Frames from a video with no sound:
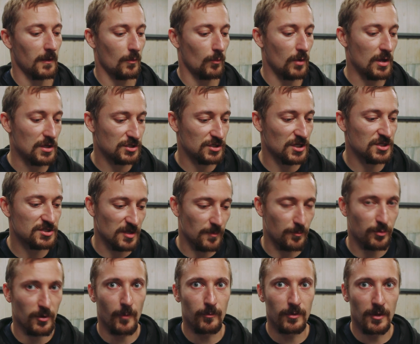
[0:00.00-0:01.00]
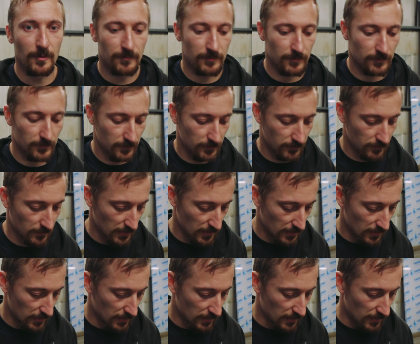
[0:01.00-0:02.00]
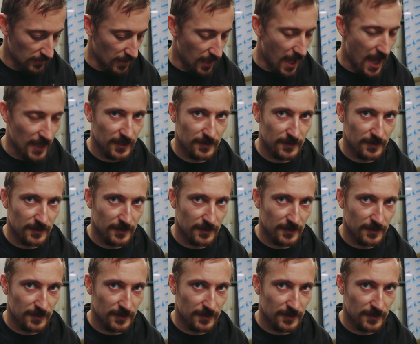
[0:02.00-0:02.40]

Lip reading: which isn't a problem. I